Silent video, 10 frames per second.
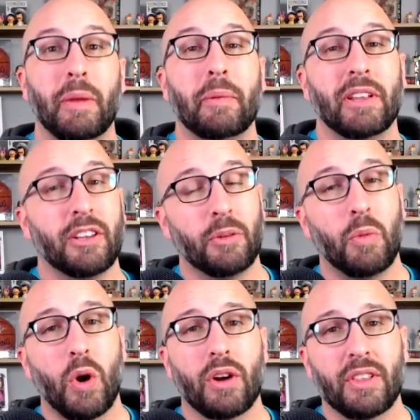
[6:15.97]
maybe a little
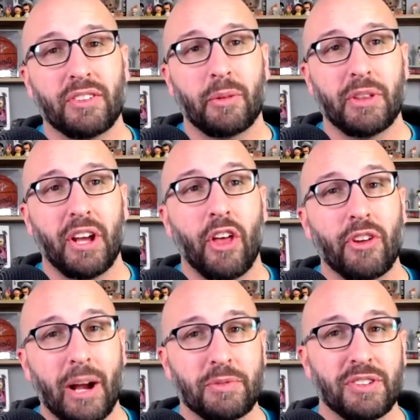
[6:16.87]
more than some of the
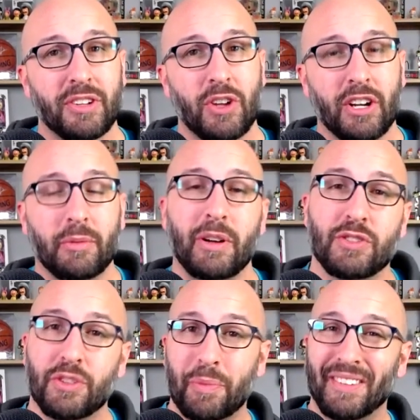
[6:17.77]
other options I talked about,
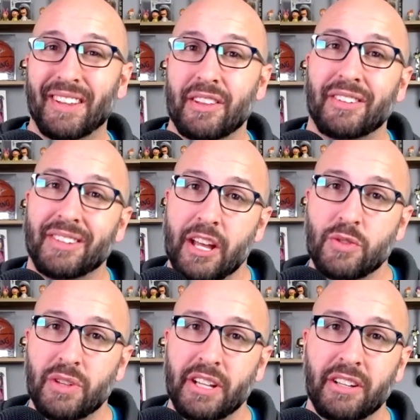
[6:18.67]
just based on the
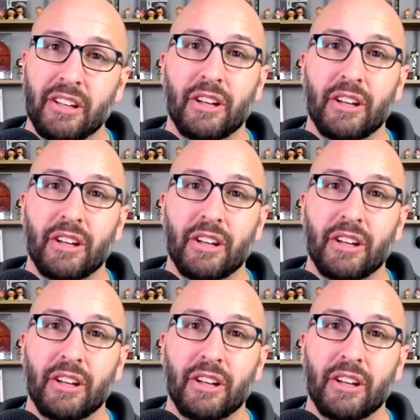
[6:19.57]
scheduling.